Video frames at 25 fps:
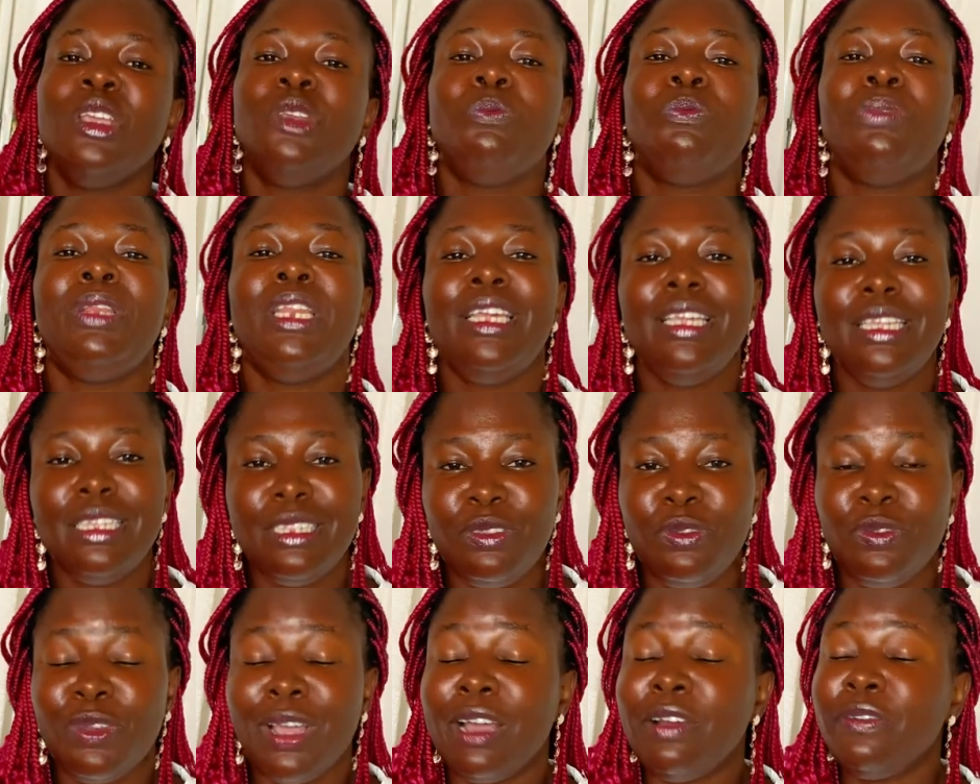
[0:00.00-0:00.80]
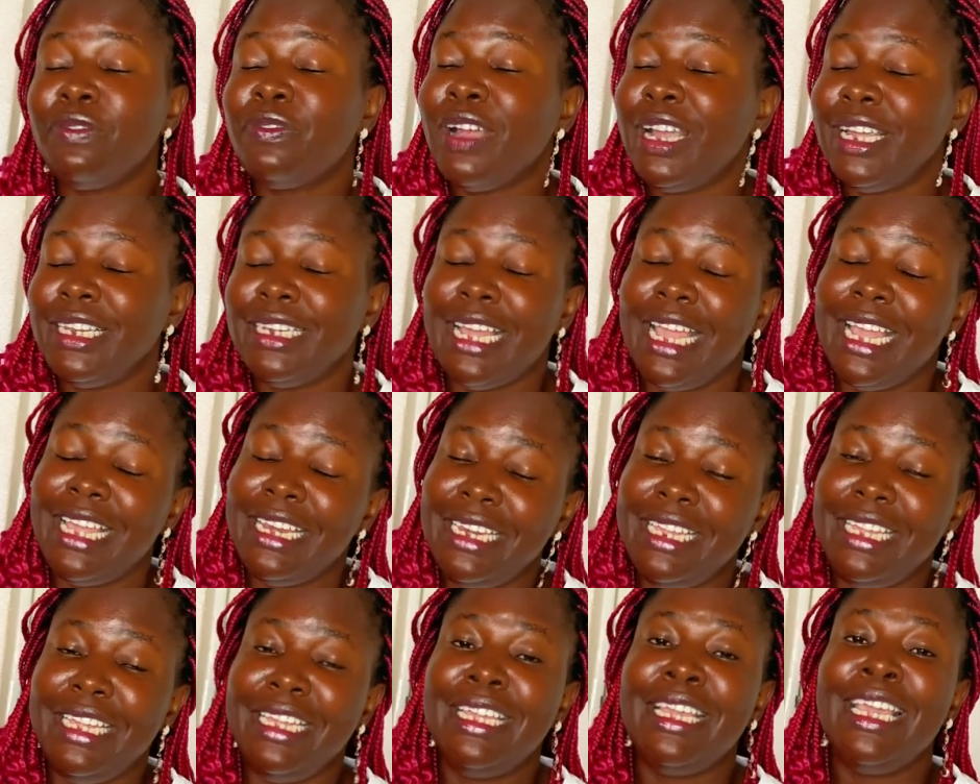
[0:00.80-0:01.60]
please if you can't find
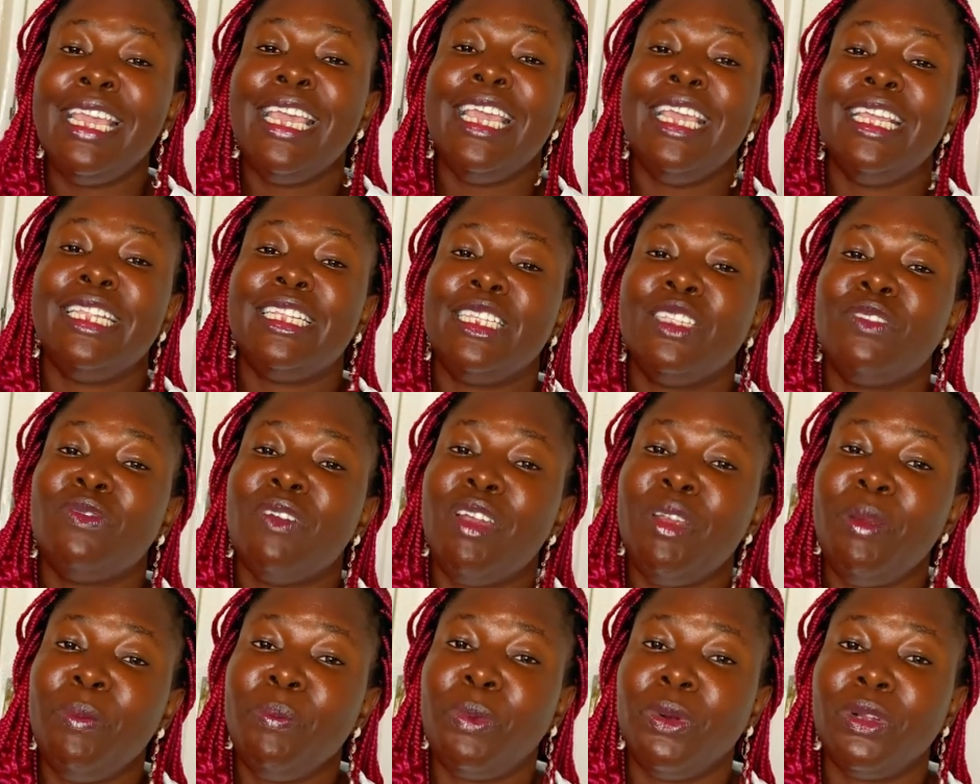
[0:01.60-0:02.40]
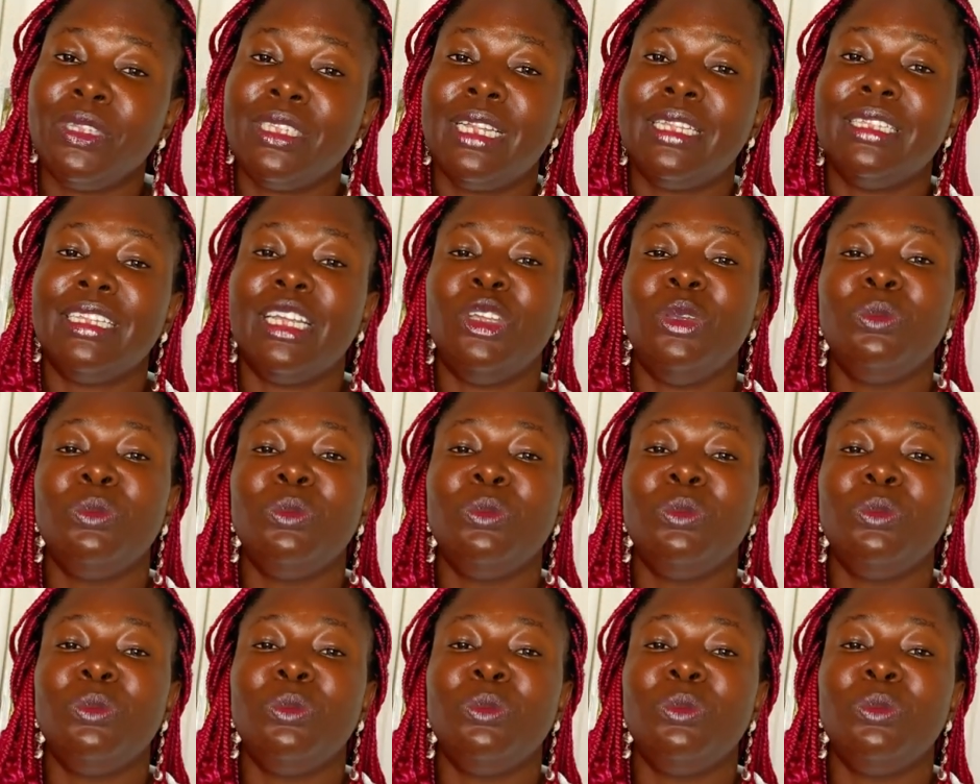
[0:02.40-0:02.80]
any it is very important that